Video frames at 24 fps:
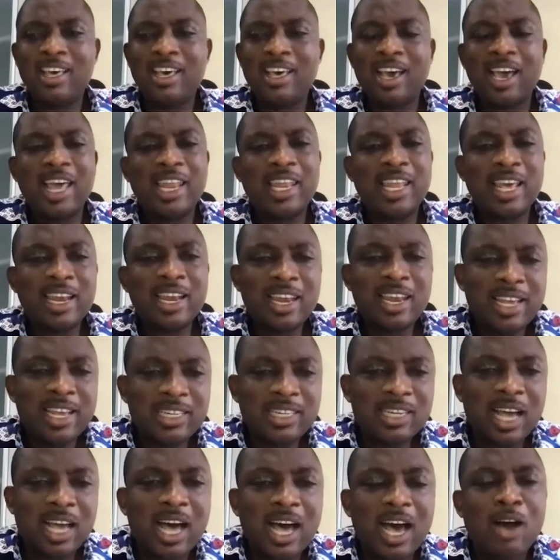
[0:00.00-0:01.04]
And then
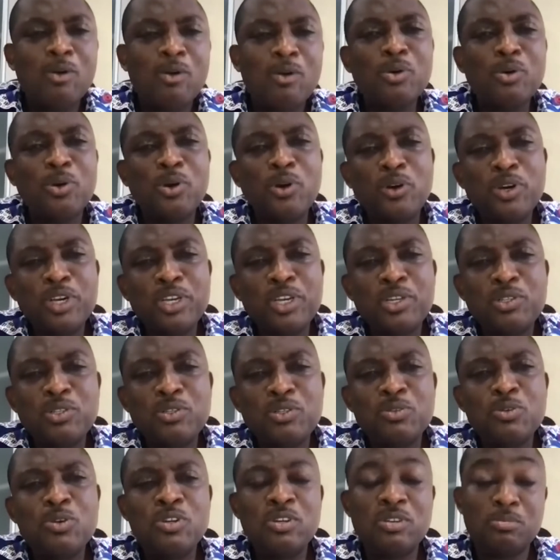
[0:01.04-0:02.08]
later I'll go
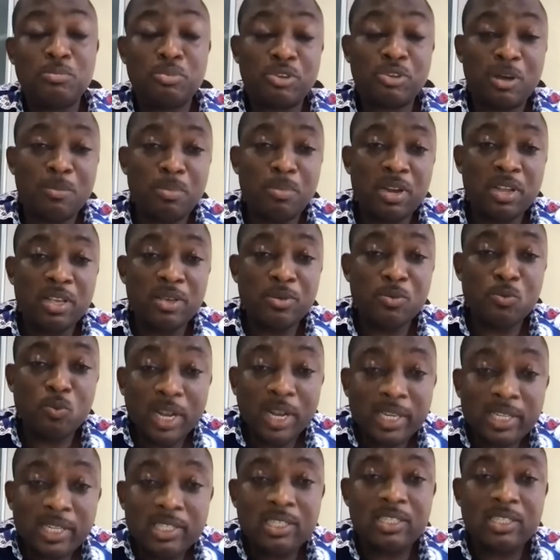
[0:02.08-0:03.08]
into probably what